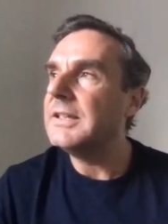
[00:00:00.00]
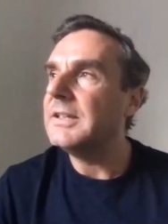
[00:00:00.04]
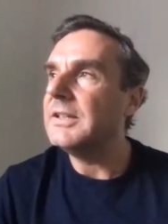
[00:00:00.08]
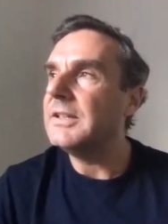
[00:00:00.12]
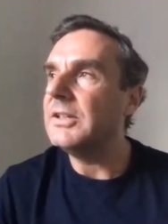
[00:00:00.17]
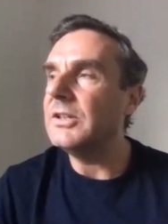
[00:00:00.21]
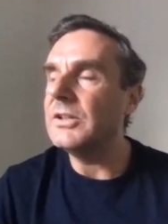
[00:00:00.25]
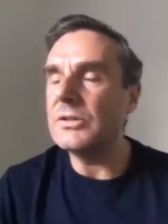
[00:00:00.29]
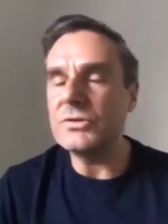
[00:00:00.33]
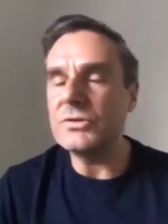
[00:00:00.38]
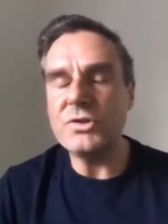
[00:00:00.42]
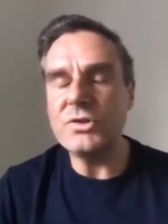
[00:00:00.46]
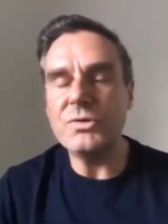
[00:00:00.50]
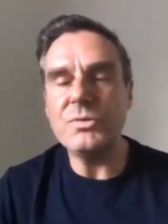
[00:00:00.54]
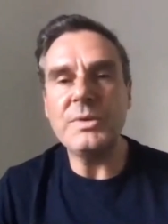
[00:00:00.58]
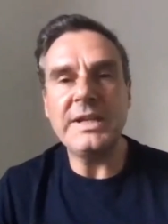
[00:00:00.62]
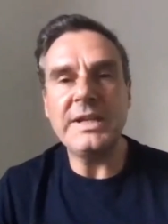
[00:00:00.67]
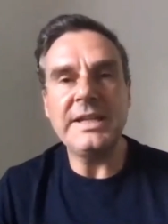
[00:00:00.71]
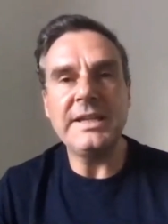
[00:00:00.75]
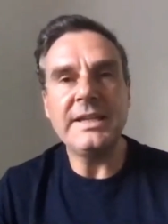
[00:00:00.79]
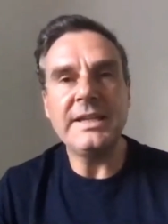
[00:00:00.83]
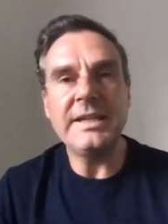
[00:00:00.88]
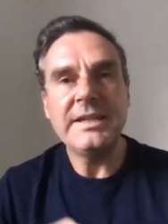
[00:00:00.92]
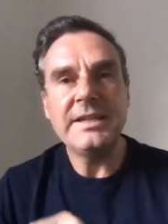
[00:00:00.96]
you know, do
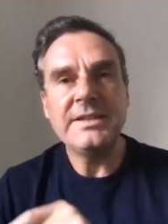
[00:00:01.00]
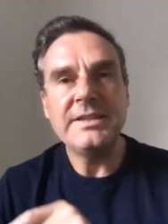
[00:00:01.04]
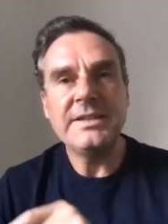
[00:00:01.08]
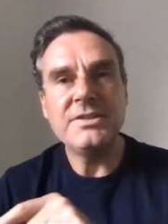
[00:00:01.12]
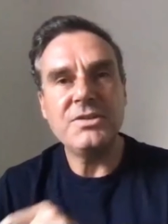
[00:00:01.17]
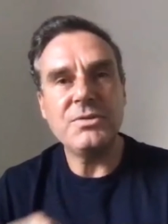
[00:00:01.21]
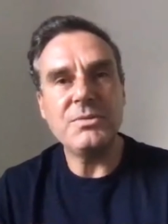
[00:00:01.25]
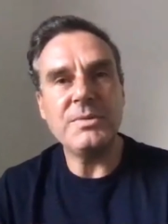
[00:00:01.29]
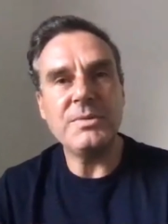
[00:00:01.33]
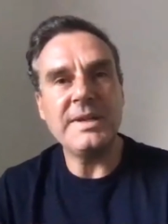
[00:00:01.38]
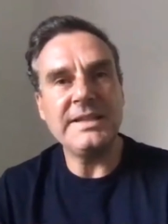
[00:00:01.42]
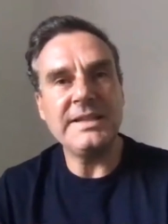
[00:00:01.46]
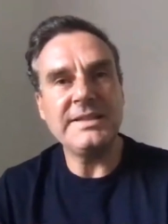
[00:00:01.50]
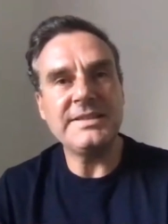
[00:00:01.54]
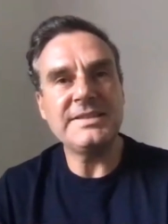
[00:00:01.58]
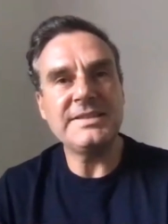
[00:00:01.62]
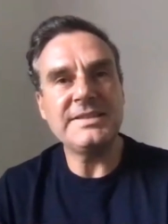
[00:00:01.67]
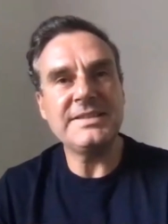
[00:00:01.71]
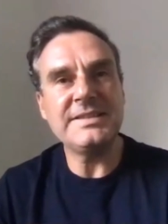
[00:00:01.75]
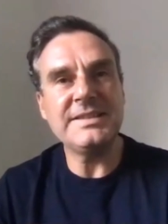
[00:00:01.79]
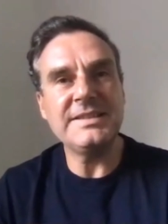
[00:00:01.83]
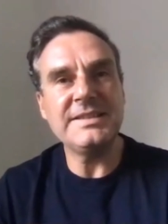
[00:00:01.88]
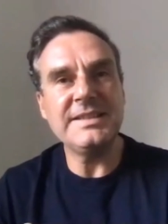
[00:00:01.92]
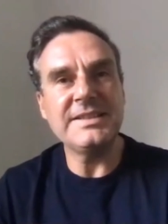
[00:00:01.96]
we, do we,
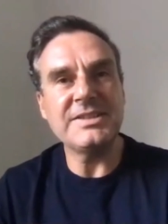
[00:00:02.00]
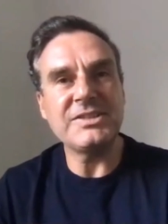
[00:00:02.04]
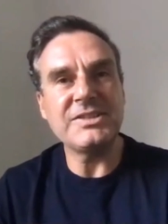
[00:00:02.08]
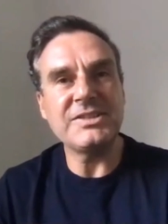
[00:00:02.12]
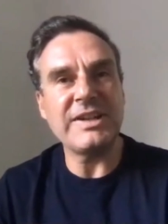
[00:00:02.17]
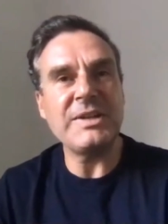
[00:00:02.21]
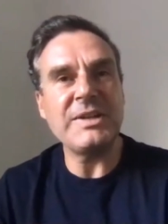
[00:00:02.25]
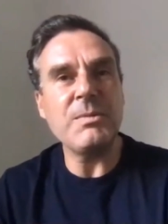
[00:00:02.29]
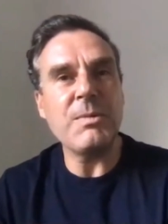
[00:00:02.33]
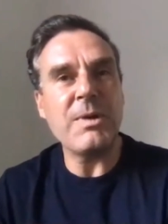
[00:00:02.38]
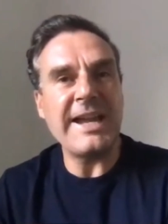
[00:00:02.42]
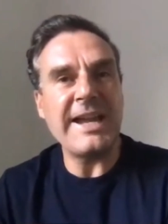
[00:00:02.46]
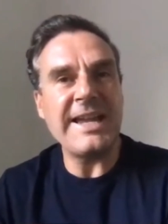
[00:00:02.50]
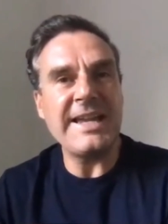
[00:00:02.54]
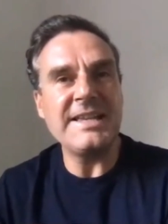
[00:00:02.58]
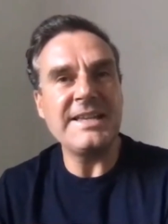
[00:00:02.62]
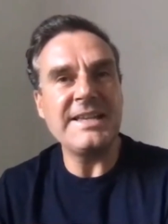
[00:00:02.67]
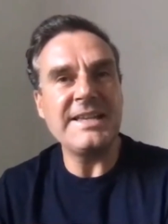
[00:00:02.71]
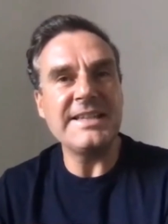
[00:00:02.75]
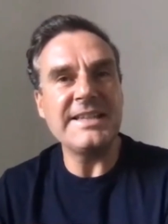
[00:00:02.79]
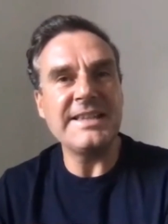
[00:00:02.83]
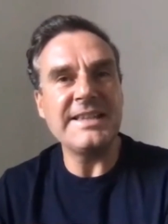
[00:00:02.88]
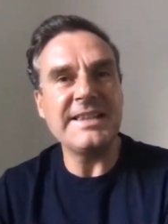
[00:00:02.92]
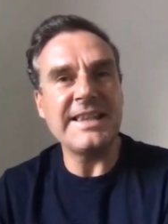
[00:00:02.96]
is there any
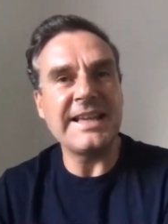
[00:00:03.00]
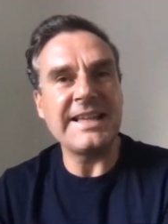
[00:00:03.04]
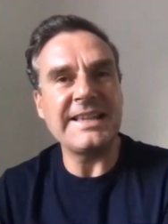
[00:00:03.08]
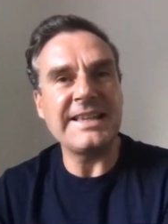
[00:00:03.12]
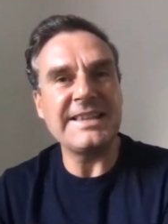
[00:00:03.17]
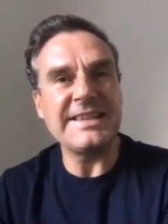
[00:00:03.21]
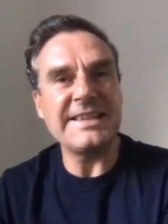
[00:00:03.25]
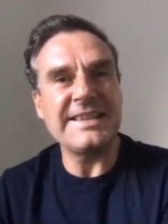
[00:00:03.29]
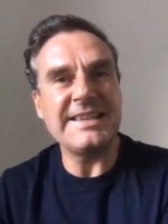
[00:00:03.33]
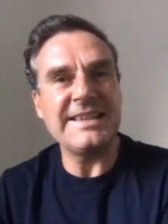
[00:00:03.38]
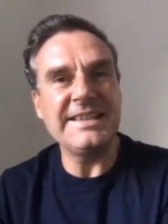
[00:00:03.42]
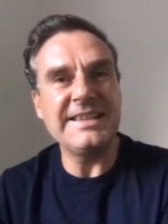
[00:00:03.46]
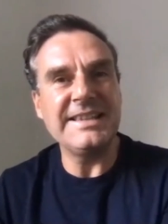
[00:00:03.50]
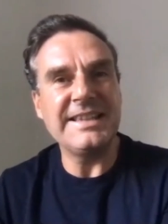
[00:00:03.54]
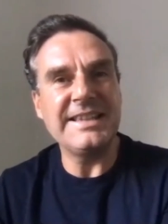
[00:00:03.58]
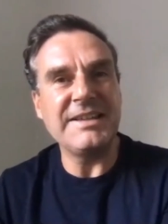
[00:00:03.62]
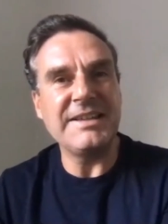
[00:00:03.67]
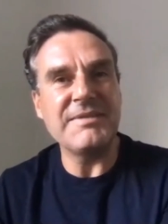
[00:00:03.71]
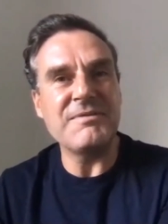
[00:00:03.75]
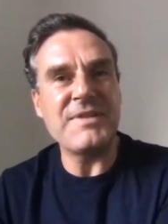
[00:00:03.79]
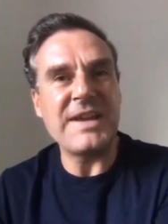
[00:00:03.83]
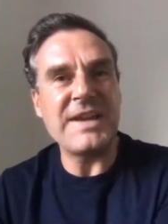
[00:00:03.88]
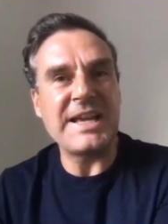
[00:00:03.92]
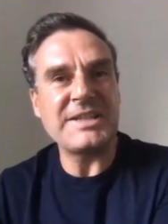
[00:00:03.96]
way that the
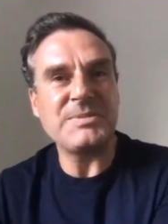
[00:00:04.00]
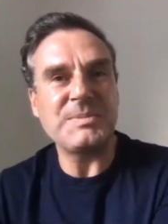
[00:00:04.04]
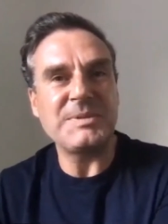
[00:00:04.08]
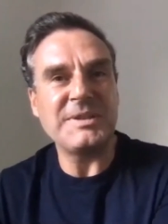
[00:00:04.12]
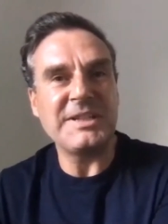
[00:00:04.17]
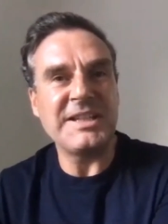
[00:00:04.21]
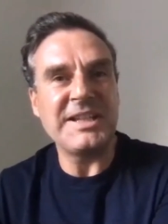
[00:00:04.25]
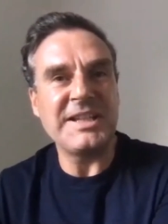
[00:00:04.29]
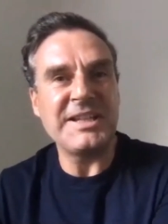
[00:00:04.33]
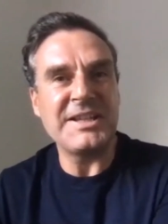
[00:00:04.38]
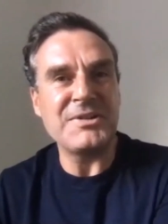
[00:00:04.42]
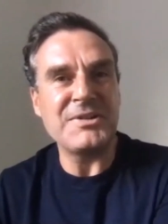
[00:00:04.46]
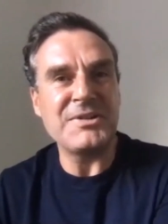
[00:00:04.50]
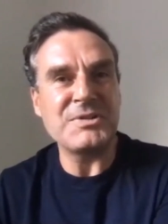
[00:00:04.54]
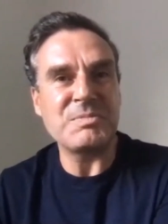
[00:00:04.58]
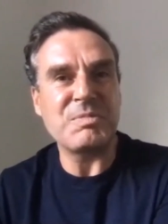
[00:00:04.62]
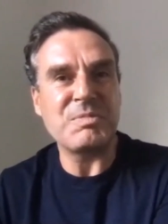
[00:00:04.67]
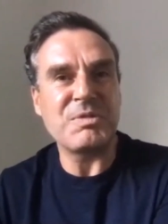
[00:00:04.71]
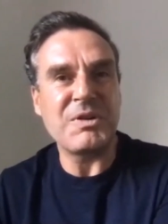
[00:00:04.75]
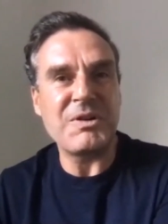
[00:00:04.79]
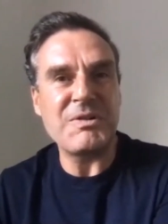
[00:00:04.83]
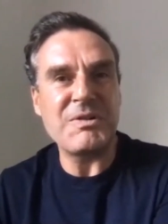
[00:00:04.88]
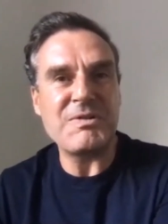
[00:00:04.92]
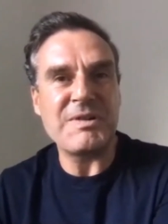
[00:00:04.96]
investment in those
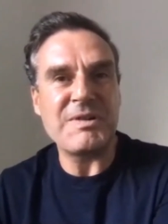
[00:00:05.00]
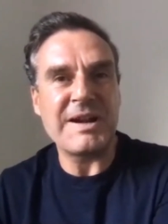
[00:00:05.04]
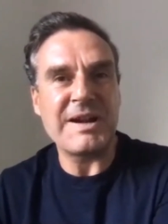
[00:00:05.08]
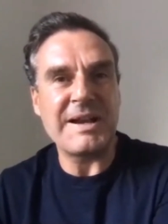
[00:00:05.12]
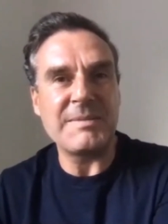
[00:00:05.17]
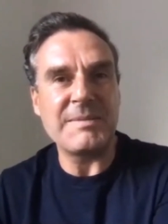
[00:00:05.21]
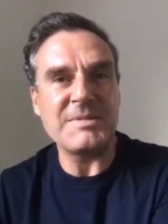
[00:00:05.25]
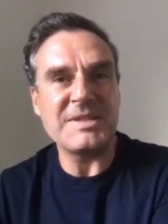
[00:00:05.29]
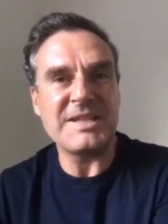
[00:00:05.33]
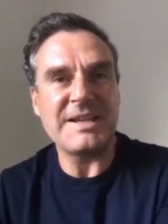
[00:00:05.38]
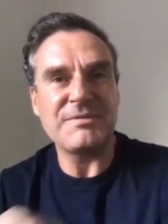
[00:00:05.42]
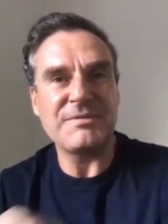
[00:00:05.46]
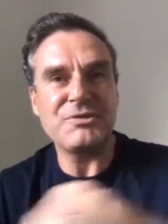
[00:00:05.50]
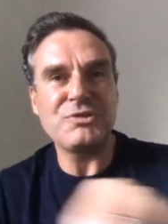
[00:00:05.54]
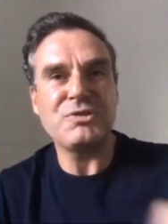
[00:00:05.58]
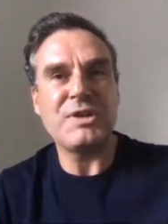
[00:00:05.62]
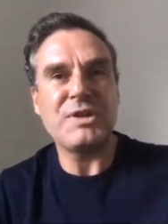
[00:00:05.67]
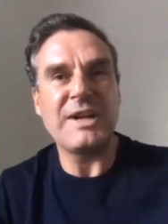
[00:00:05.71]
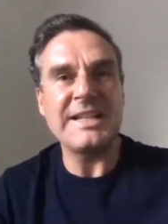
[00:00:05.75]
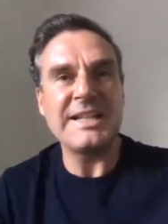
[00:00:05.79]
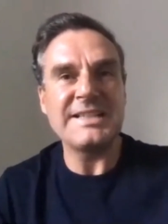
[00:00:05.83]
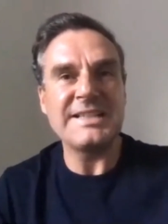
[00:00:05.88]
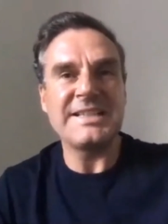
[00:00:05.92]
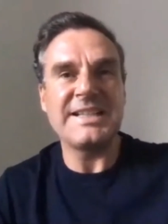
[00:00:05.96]
programs have
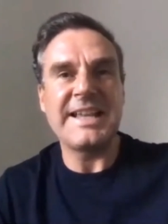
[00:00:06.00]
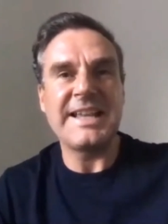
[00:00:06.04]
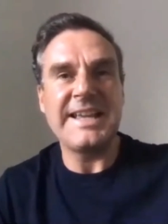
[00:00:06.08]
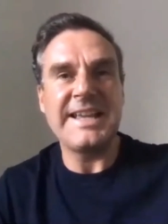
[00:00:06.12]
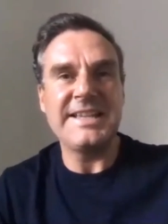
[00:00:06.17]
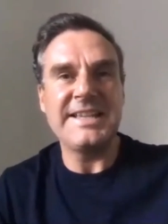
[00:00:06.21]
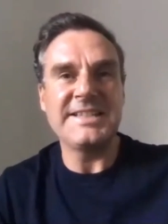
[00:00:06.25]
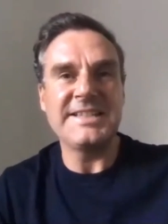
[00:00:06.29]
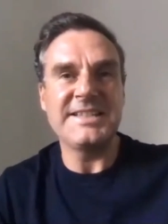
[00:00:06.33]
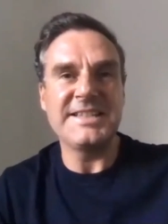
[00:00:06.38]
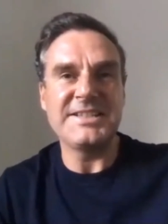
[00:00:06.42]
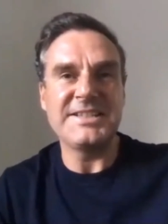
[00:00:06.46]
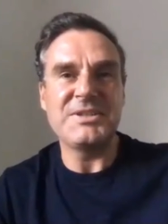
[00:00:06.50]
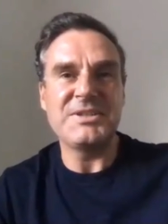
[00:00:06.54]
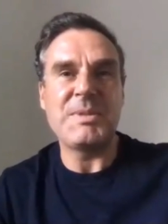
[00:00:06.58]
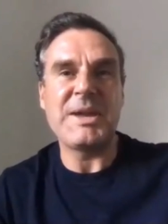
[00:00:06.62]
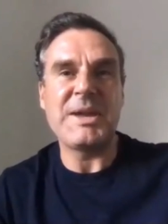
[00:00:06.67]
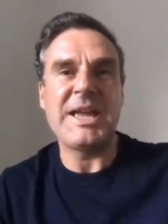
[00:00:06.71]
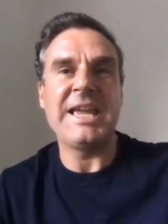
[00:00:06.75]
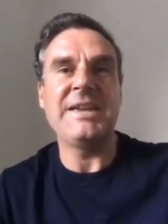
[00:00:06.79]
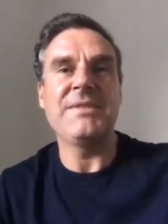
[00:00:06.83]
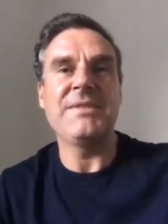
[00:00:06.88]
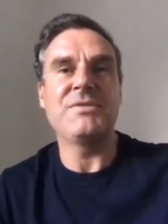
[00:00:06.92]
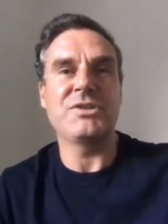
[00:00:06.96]
translated into
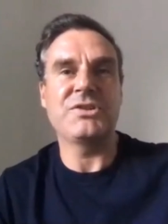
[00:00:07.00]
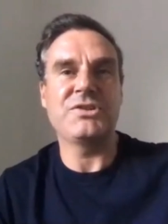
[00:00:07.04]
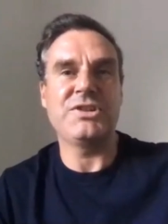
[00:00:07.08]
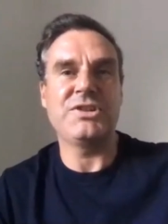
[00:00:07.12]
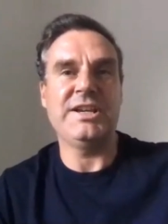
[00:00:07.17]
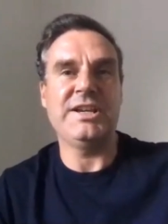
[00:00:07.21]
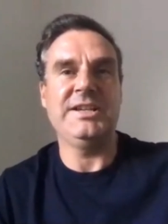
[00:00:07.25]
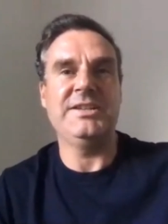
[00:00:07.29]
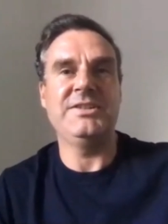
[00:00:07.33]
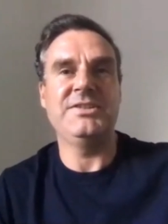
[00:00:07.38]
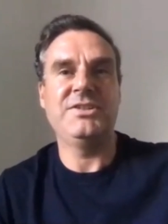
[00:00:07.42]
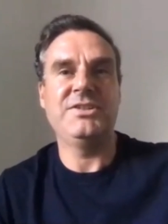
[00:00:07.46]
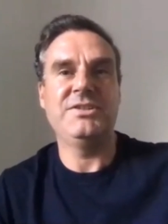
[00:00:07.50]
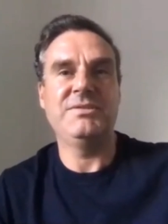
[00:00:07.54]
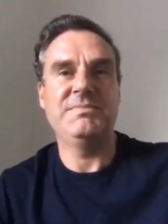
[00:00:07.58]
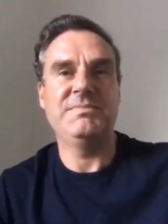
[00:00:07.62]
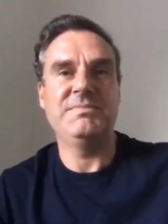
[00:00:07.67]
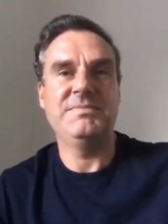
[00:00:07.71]
behavior change?